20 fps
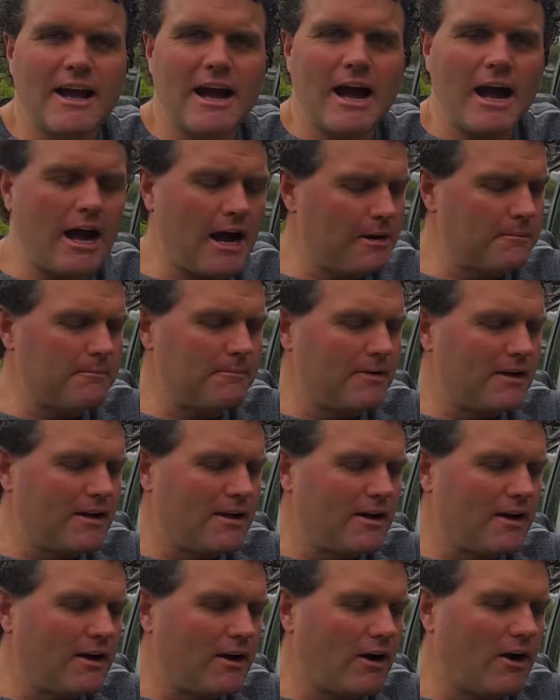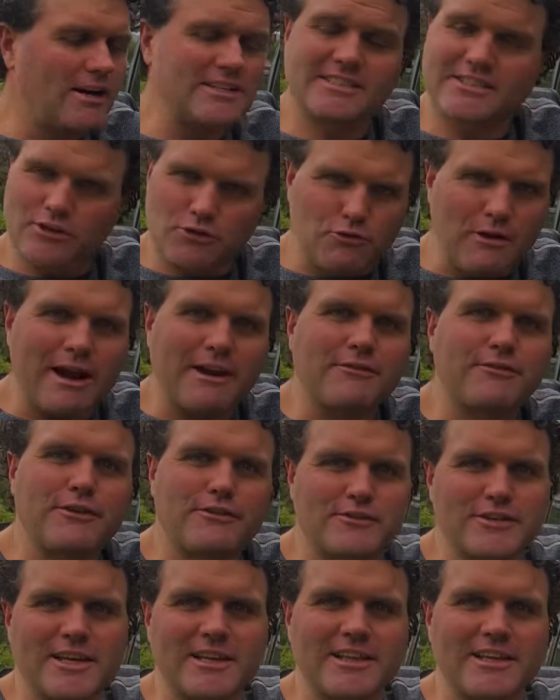I still ran
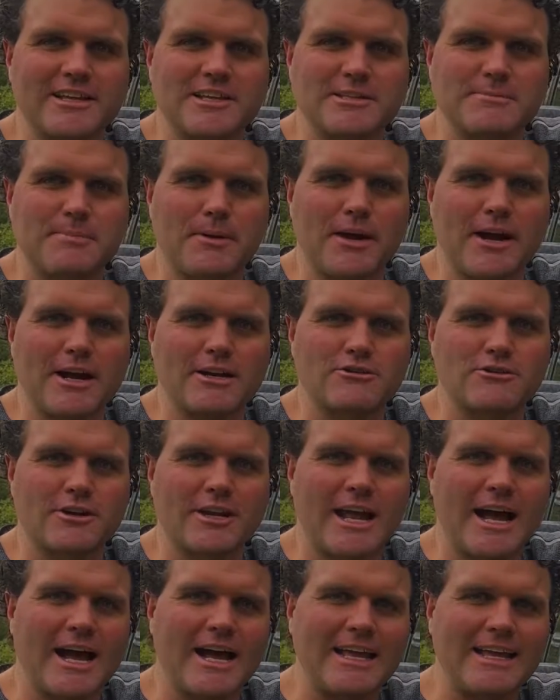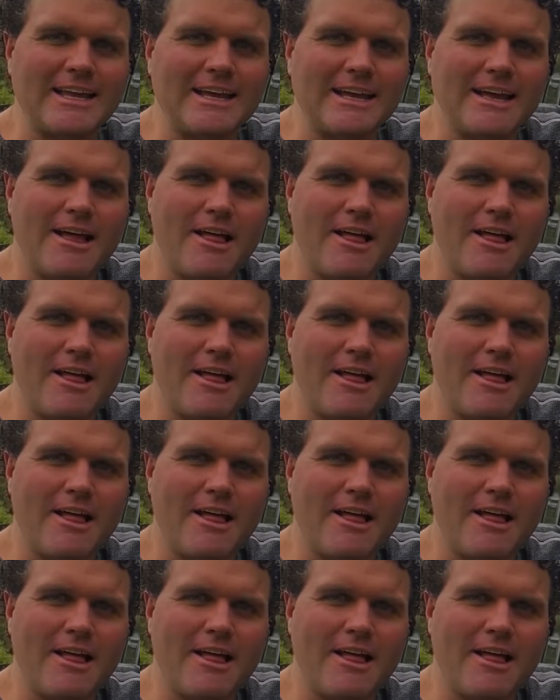15 litres per 100k.